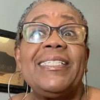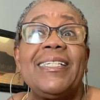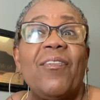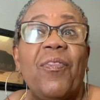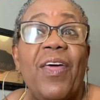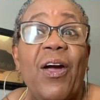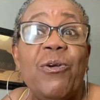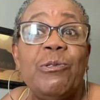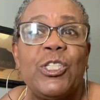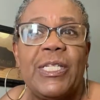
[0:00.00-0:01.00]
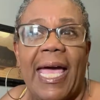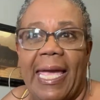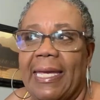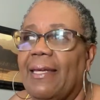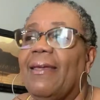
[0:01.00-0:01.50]
till
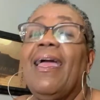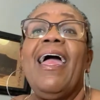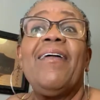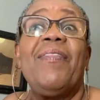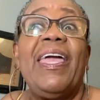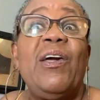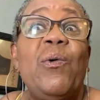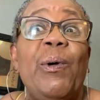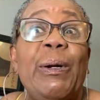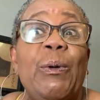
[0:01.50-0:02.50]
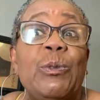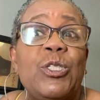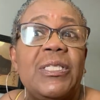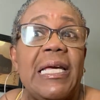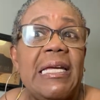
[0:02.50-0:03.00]
Thursday, they going on
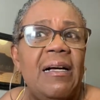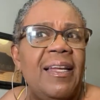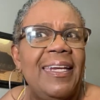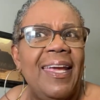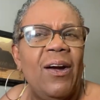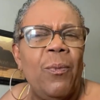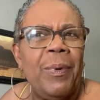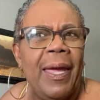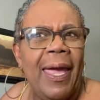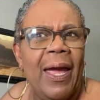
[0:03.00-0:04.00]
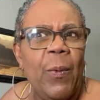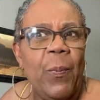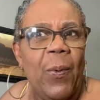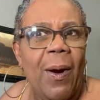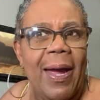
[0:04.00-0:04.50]
sale and they going to be half
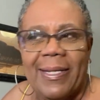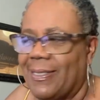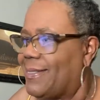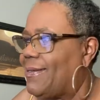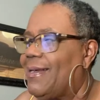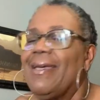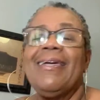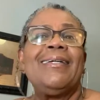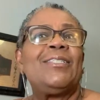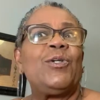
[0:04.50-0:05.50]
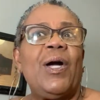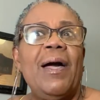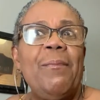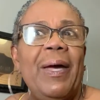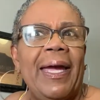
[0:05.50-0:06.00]
price. So
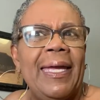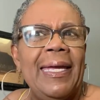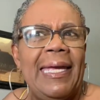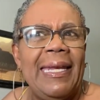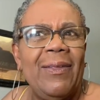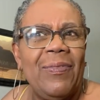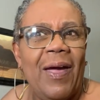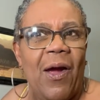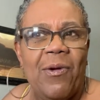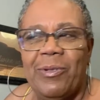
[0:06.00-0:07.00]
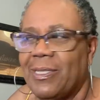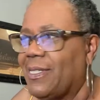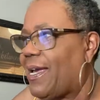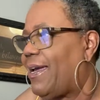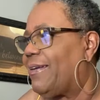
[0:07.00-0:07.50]
come back and get it
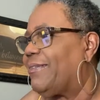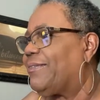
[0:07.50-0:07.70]
Thursday.